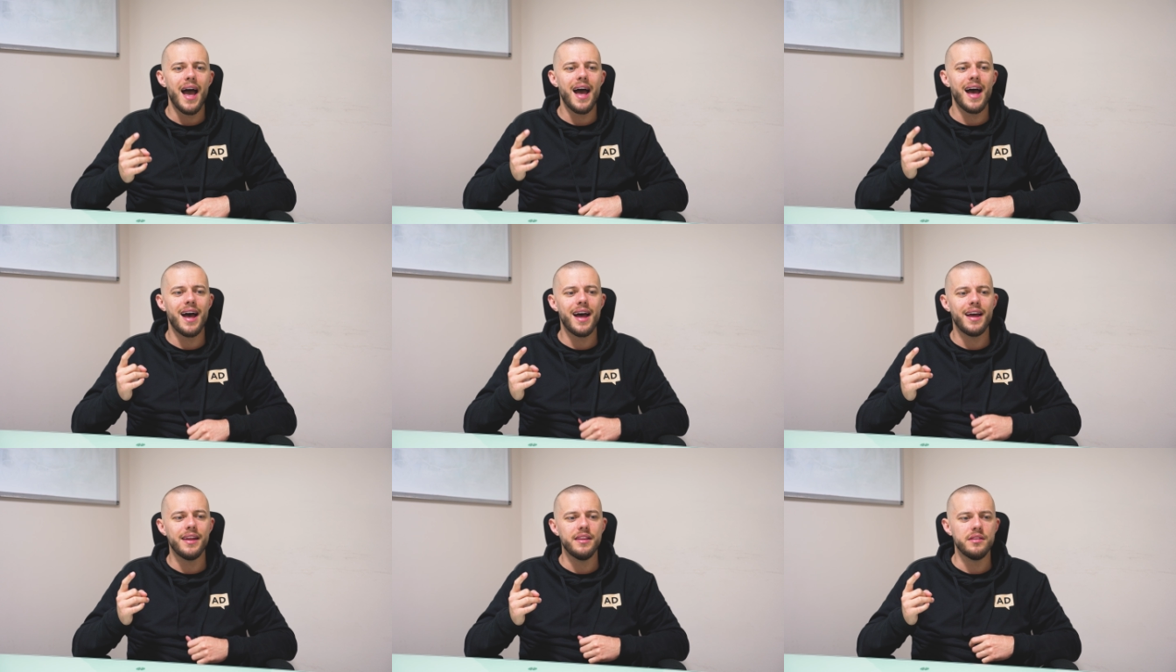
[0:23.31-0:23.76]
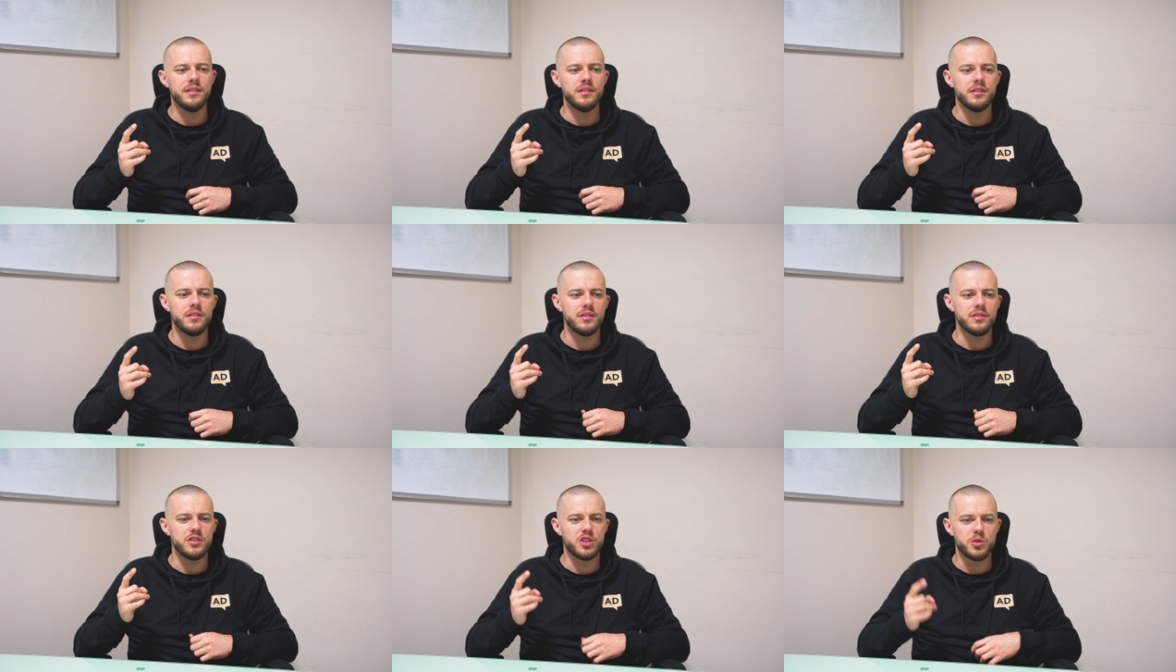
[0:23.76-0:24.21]

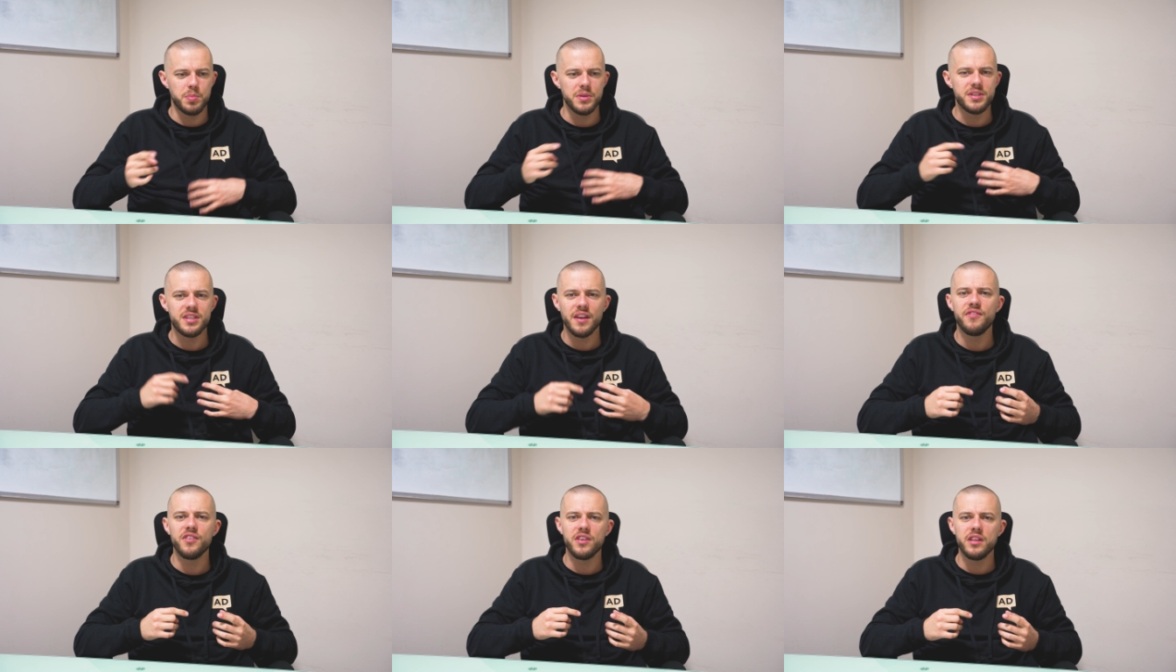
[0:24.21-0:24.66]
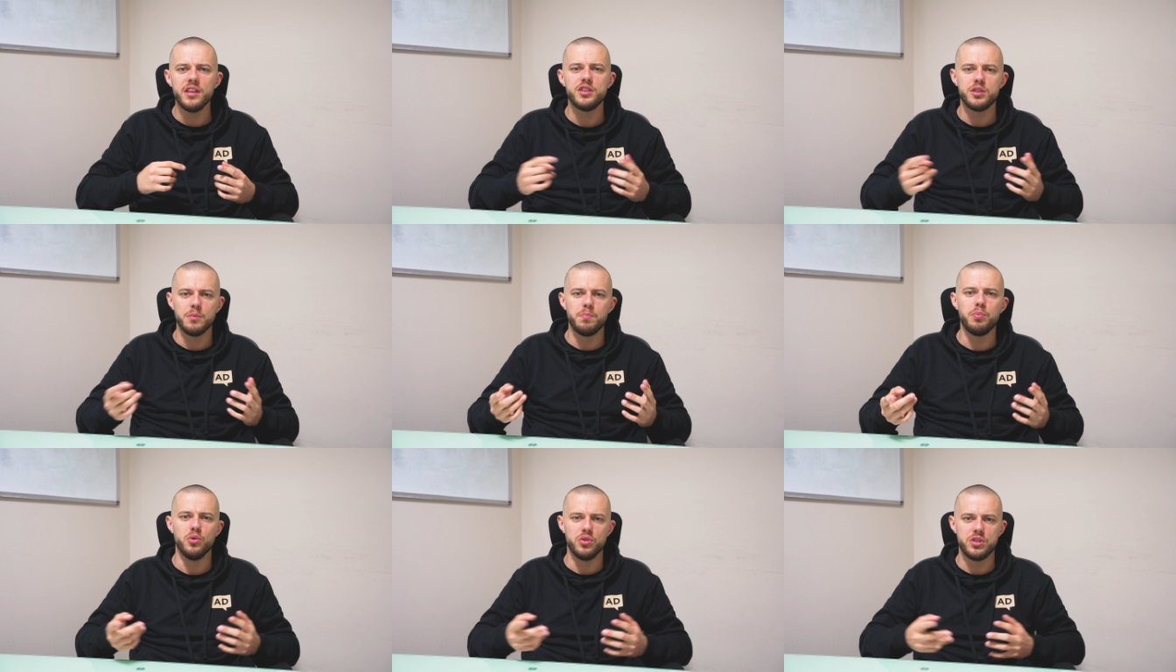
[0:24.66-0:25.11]
and specifically
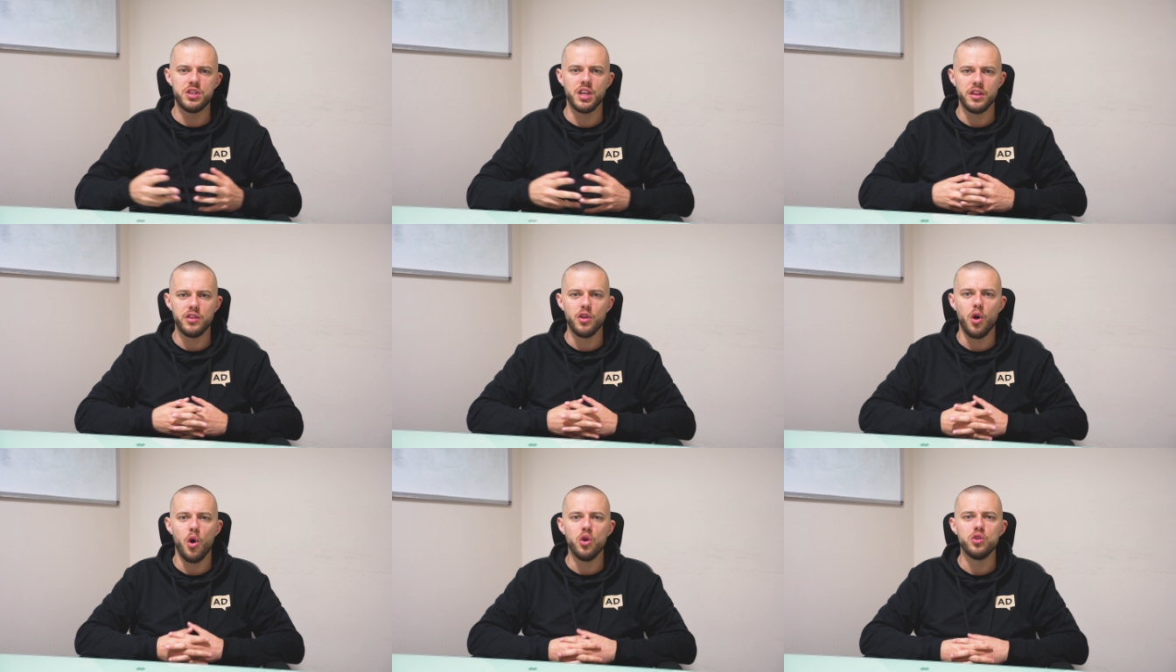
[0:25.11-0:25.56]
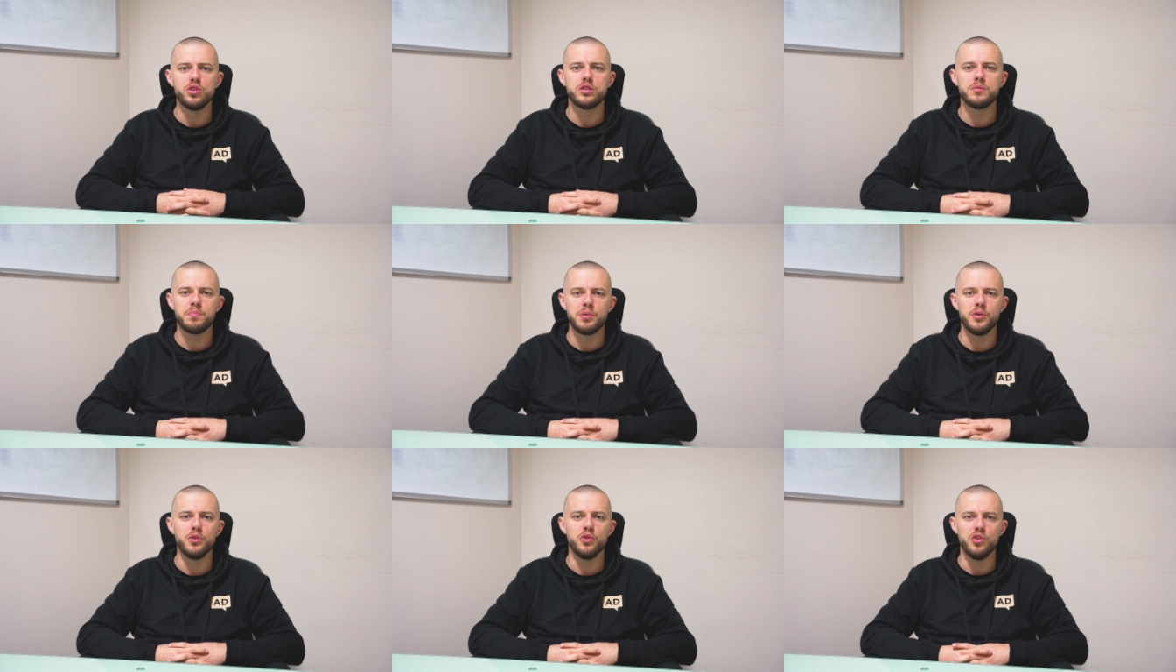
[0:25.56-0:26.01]
supporting the
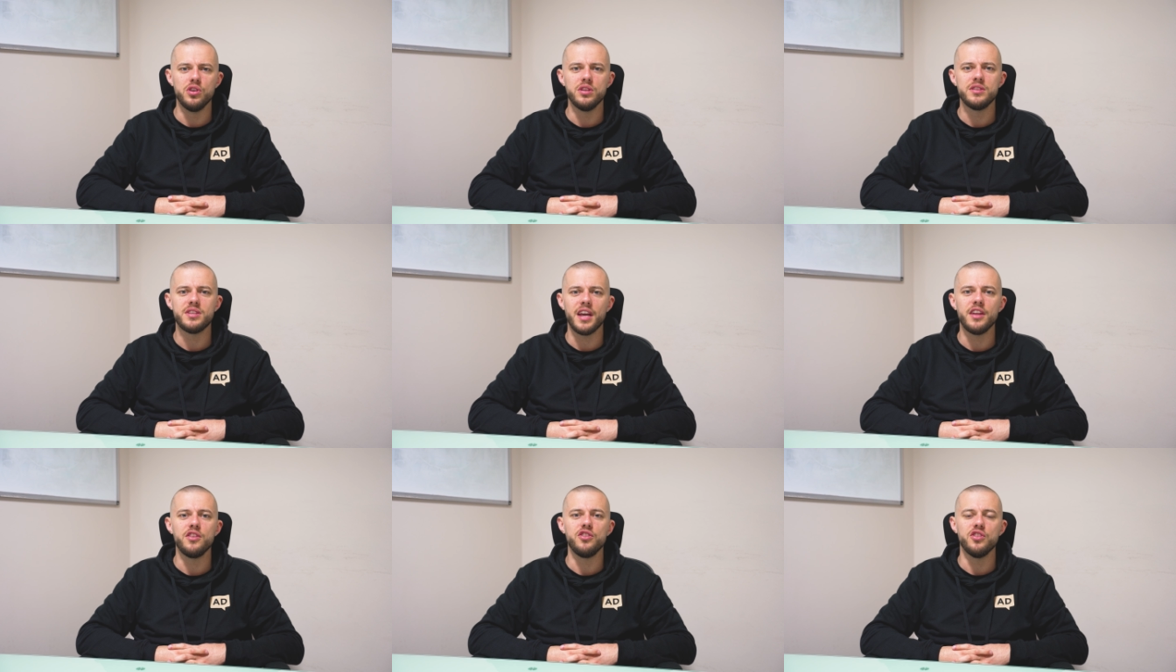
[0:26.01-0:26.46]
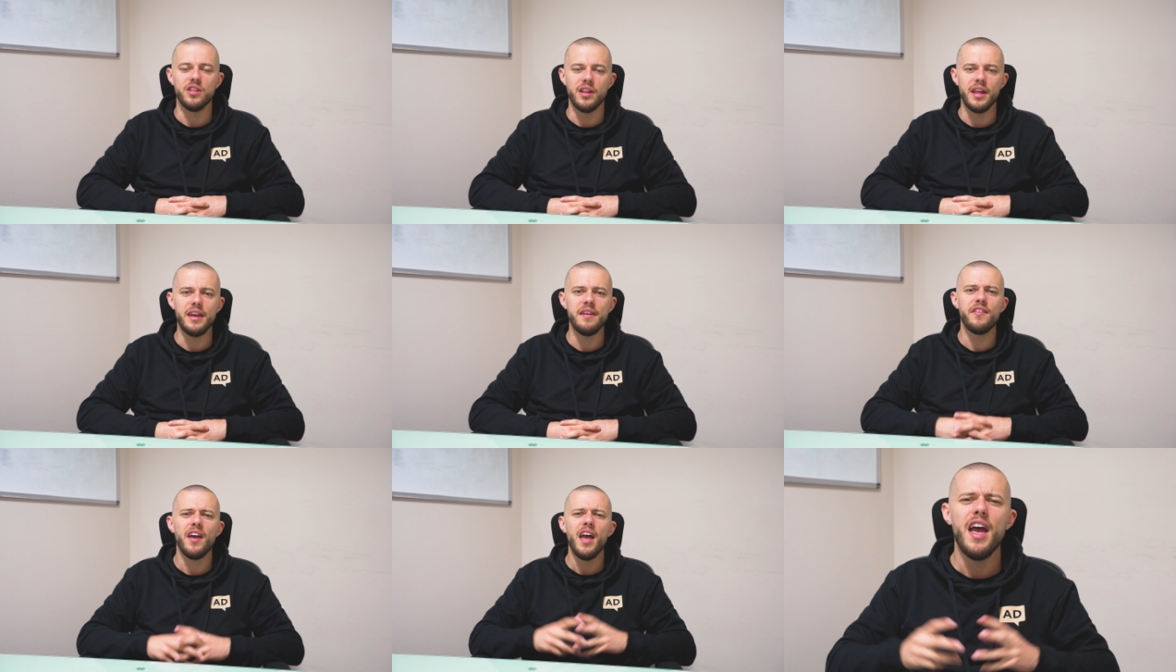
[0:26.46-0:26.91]
entrepreneurs in your
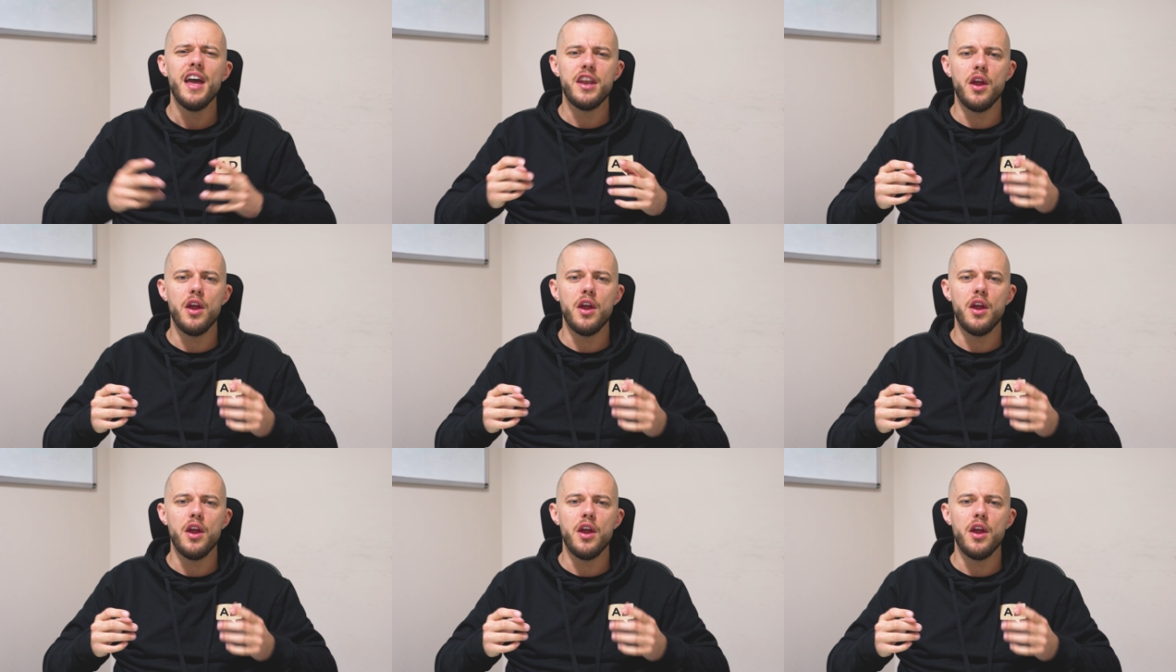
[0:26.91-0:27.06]
life.